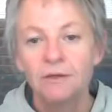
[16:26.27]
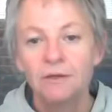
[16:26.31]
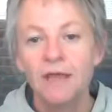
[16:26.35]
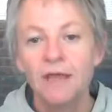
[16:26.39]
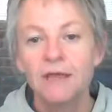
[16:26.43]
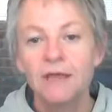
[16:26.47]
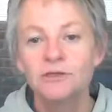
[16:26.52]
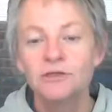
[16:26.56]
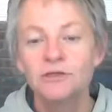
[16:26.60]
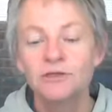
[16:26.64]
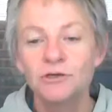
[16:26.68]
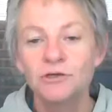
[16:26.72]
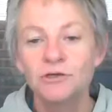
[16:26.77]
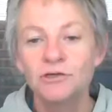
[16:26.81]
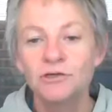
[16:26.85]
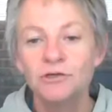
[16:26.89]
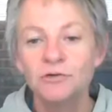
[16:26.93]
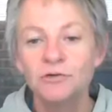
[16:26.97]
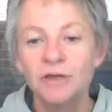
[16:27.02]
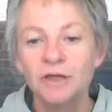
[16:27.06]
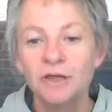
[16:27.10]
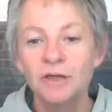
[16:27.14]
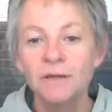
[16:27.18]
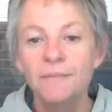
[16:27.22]
Okay,
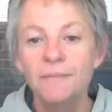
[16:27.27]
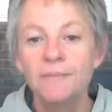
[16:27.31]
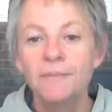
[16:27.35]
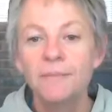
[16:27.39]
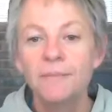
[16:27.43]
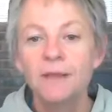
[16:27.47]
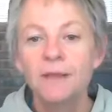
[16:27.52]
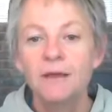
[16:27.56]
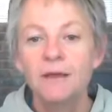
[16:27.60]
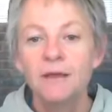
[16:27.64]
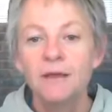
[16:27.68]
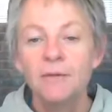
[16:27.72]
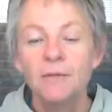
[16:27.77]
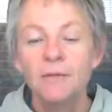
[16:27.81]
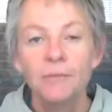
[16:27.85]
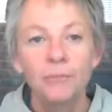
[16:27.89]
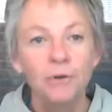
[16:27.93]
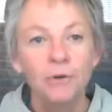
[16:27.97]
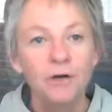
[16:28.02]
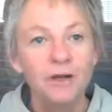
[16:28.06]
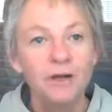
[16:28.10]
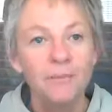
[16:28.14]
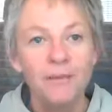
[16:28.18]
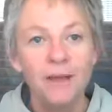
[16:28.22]
surgery,
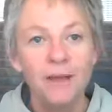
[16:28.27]
pretty